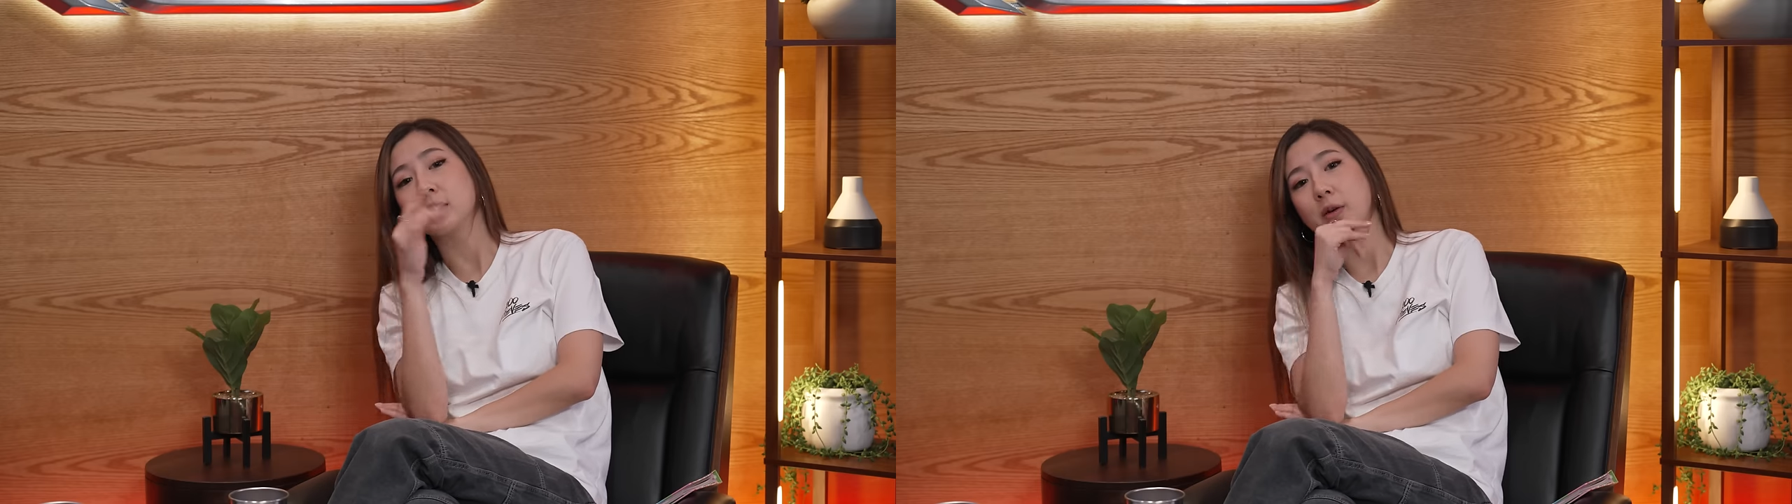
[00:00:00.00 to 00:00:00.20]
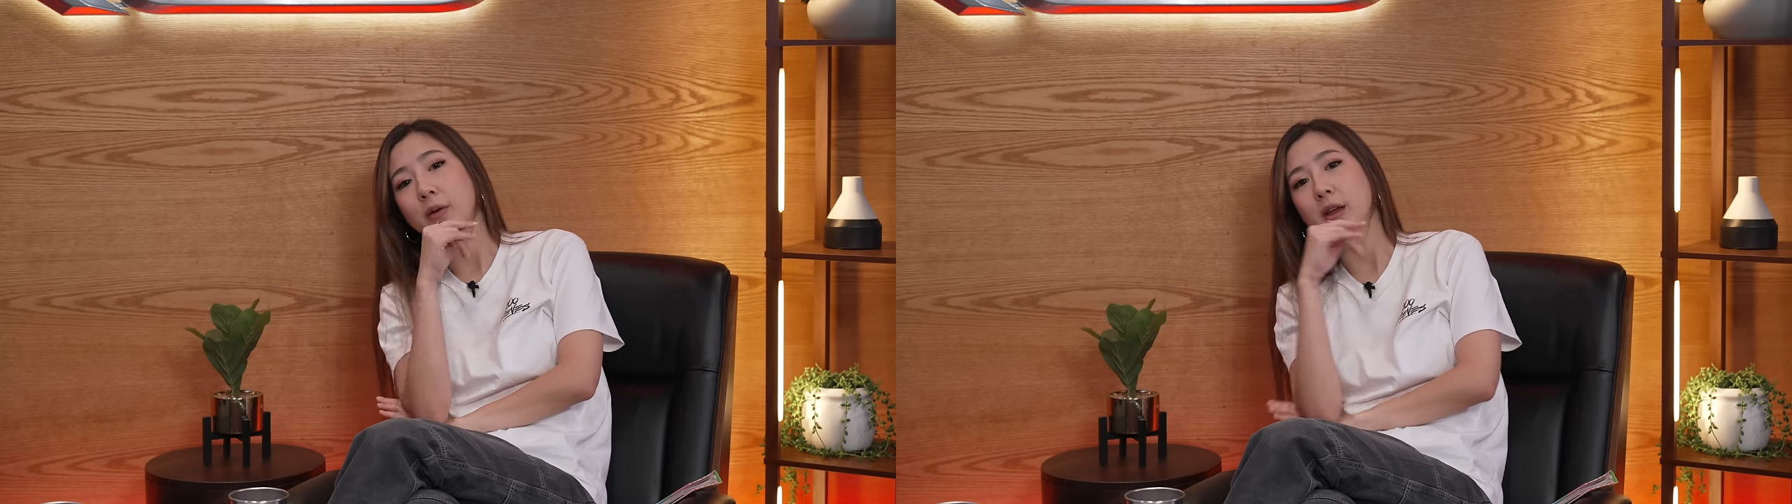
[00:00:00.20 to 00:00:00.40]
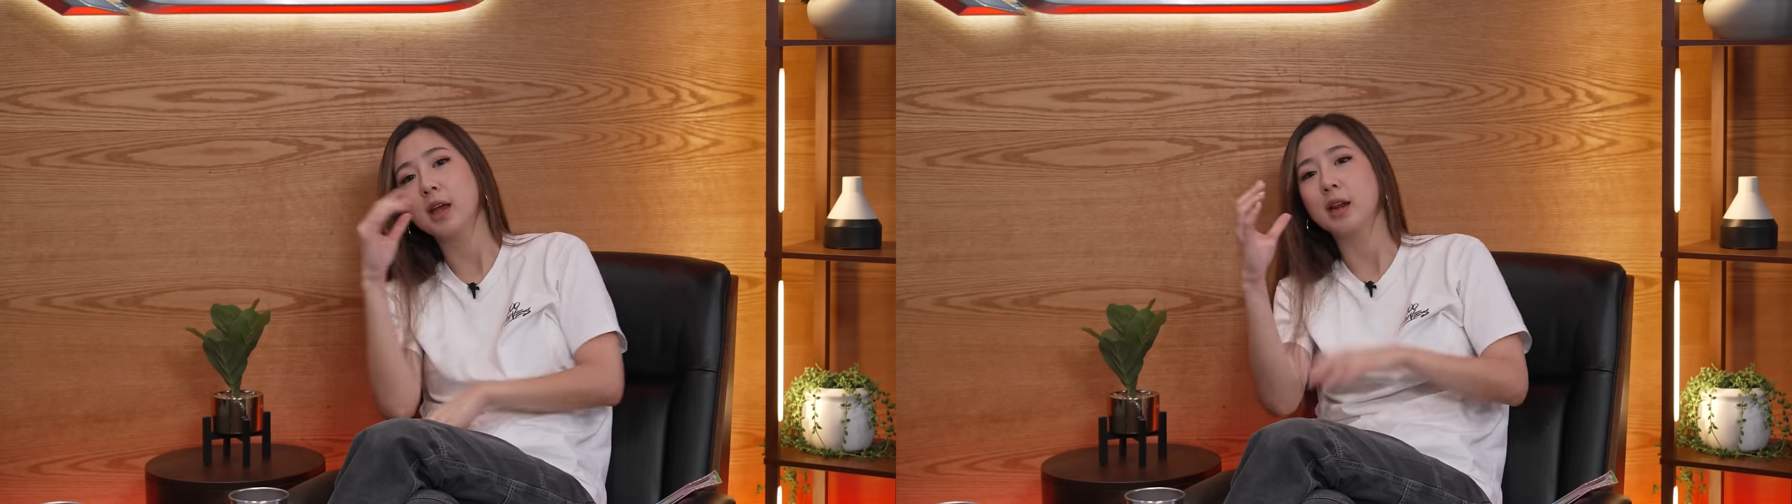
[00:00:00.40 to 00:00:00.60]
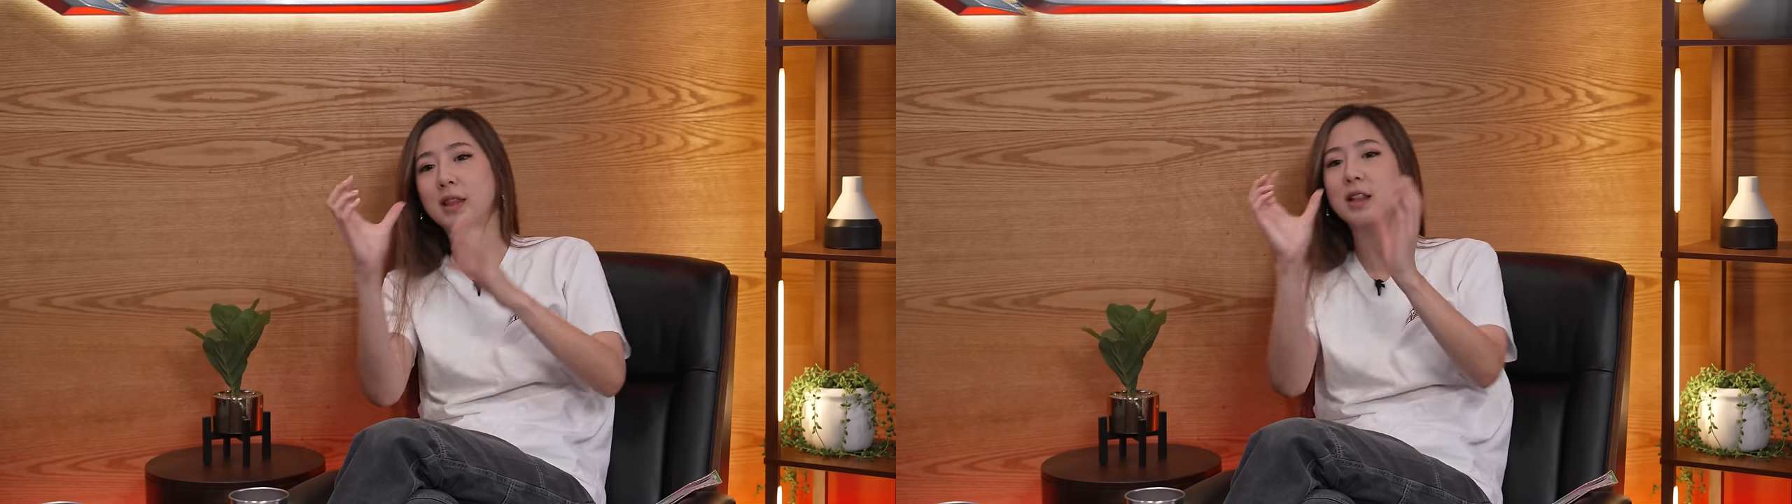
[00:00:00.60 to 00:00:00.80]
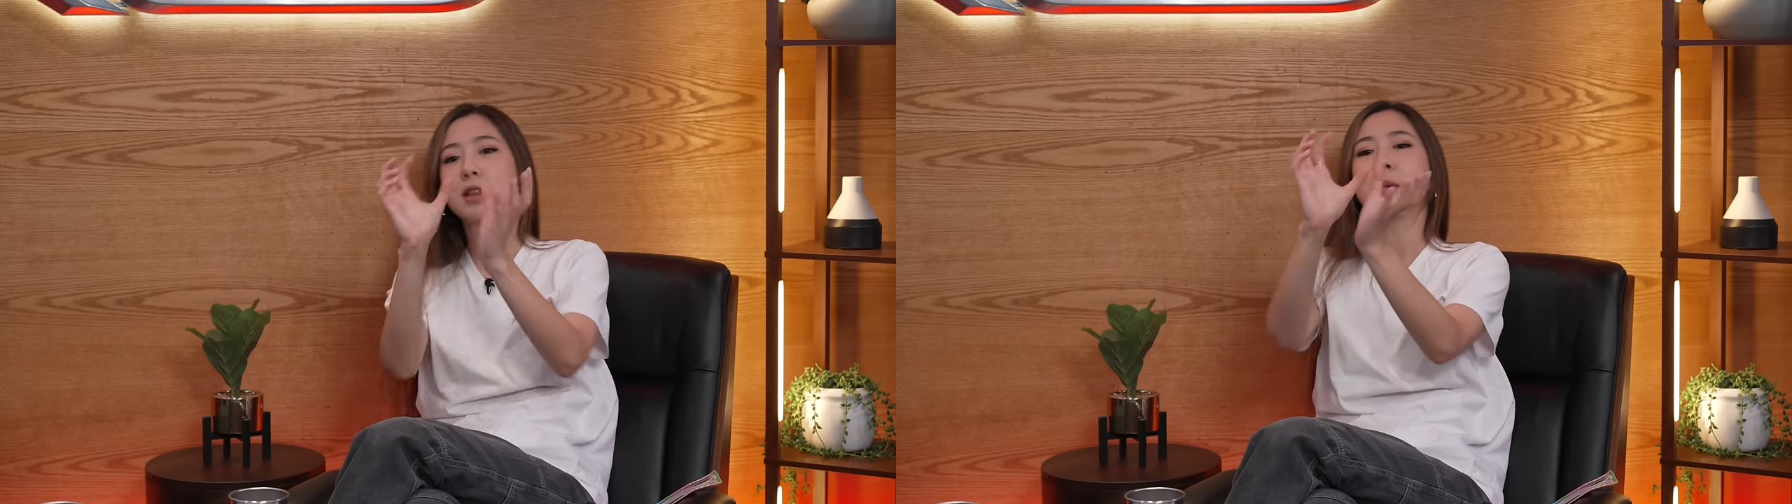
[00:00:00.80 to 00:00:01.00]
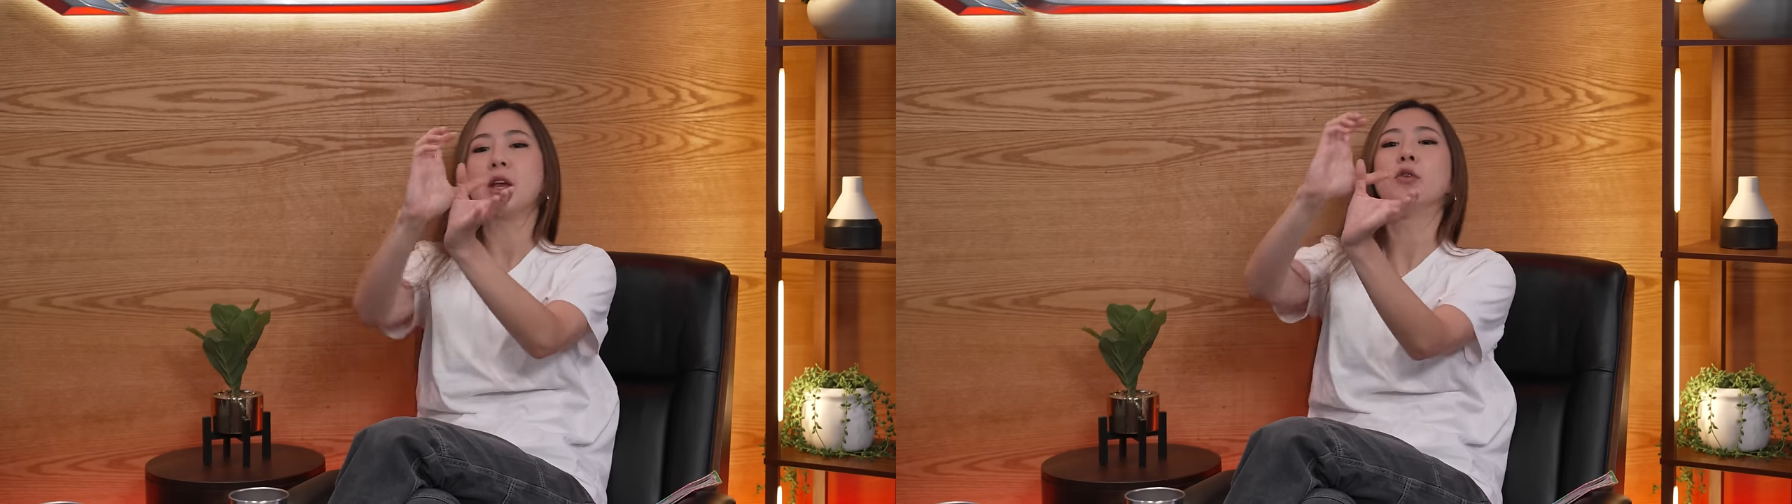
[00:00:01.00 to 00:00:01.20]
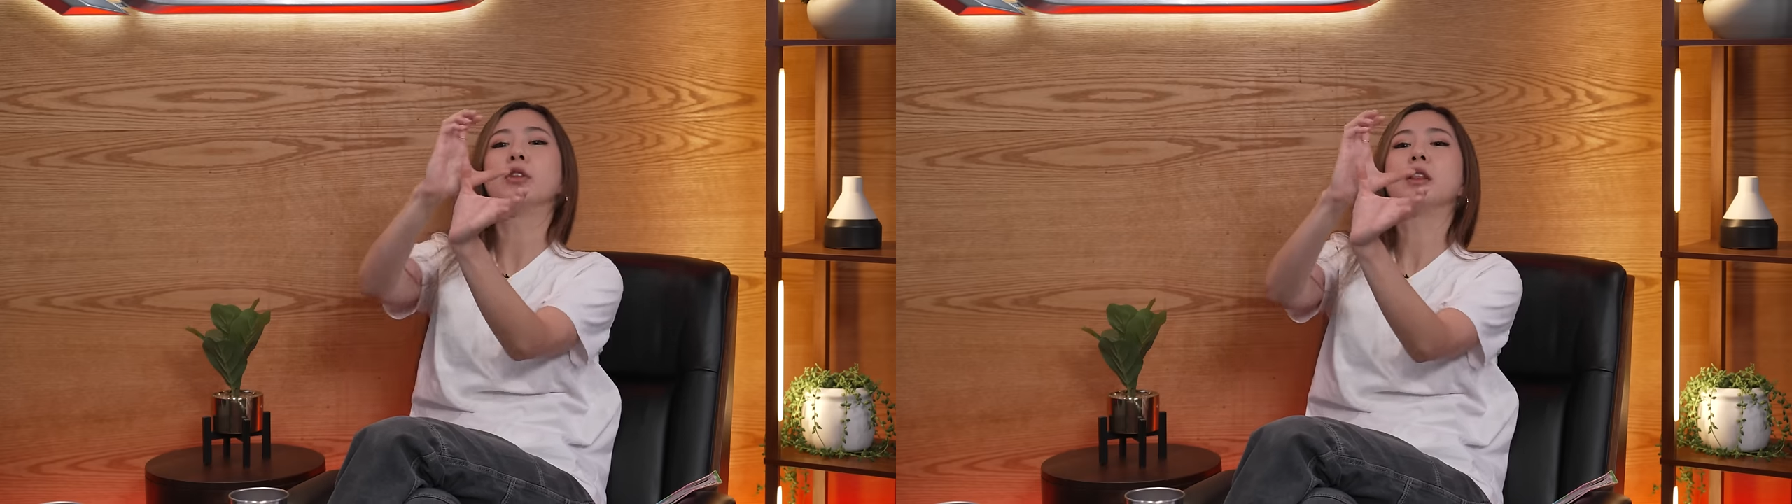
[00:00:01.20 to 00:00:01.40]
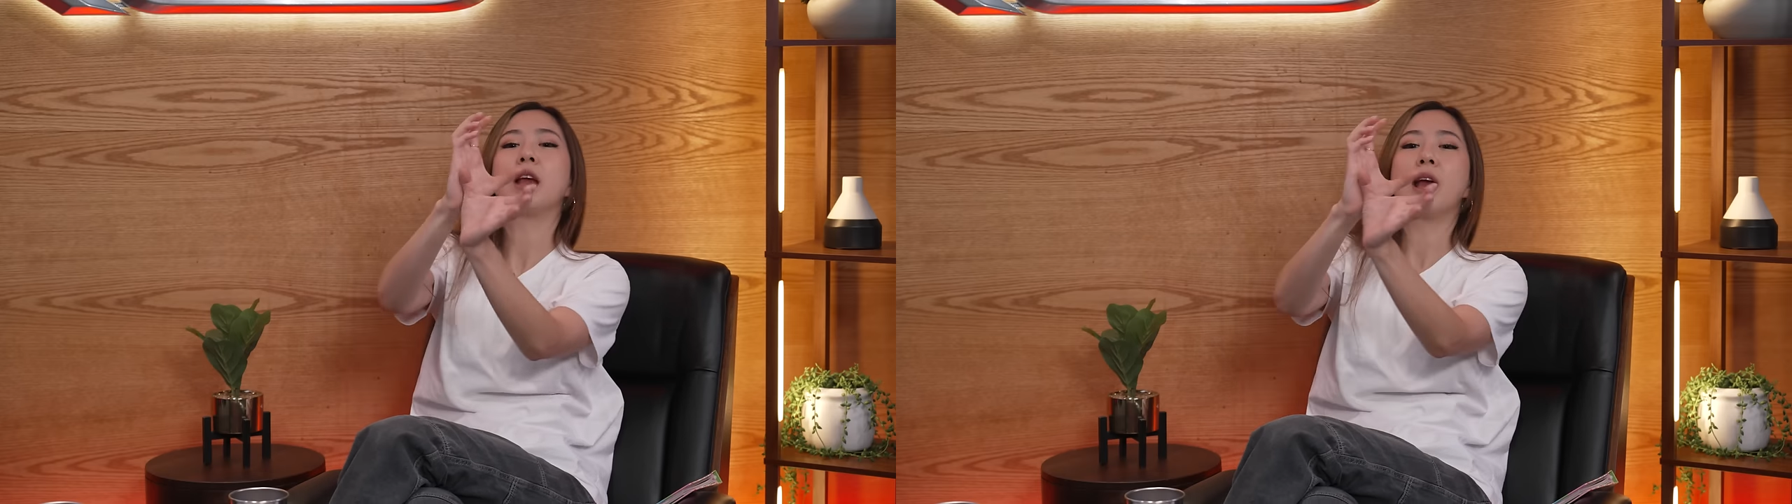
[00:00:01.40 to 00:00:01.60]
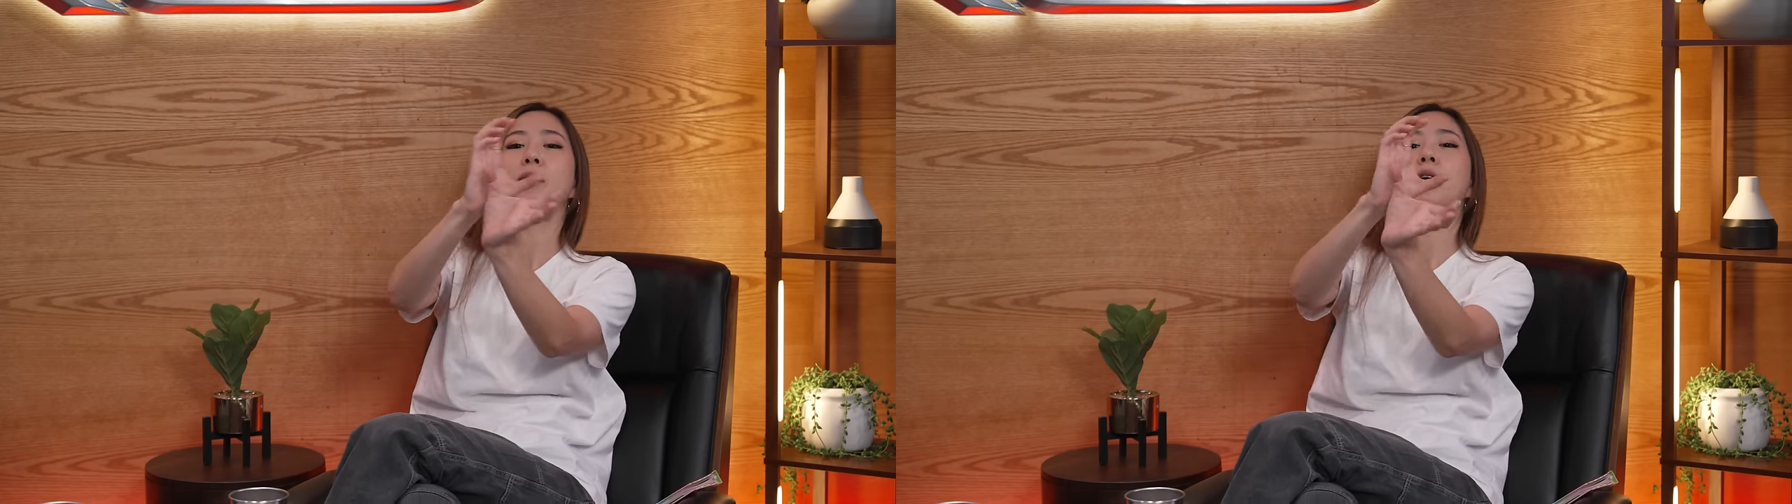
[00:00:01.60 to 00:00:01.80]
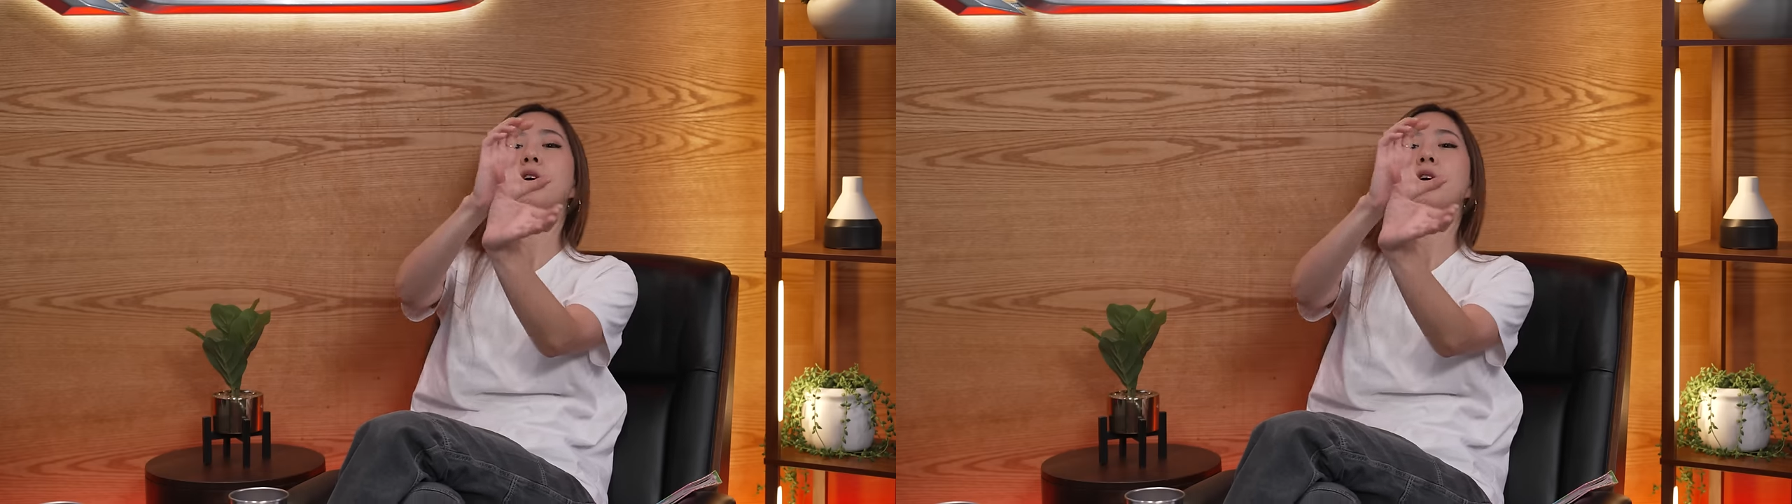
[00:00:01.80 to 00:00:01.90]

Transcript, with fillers: going and that's me holding the camera,